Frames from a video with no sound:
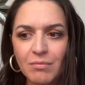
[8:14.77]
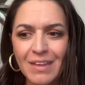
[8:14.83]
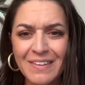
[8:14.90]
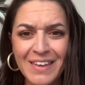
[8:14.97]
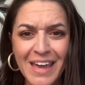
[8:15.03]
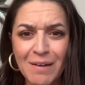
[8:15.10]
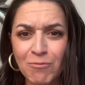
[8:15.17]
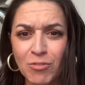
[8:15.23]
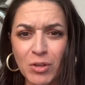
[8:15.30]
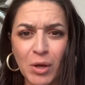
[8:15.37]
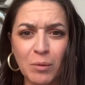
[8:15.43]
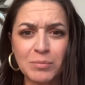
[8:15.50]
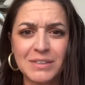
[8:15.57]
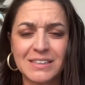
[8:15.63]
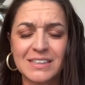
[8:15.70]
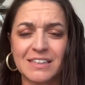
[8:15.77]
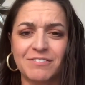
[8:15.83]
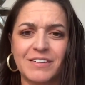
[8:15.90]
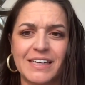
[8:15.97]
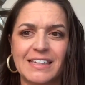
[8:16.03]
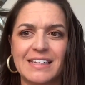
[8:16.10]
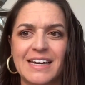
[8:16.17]
the envelopes and stuff
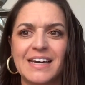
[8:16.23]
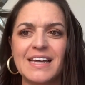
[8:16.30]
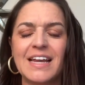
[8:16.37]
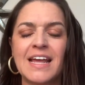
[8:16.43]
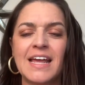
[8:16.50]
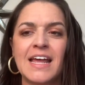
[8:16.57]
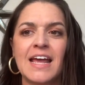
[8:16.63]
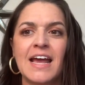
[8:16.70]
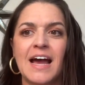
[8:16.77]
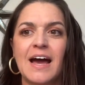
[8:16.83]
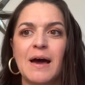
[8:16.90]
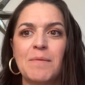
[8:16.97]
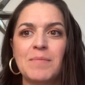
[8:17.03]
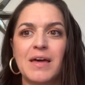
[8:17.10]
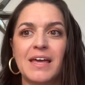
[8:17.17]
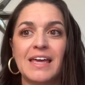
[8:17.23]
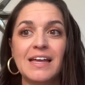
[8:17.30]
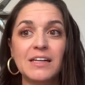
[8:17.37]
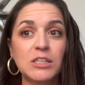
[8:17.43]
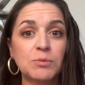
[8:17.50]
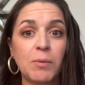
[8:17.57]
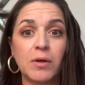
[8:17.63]
like that. Get
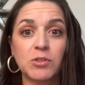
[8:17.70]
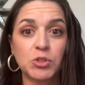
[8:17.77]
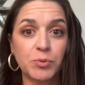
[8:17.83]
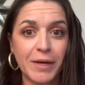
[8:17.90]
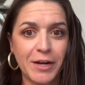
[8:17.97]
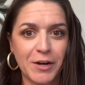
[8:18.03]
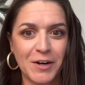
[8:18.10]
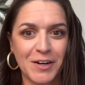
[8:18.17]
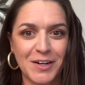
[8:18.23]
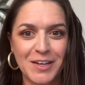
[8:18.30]
a small shredder.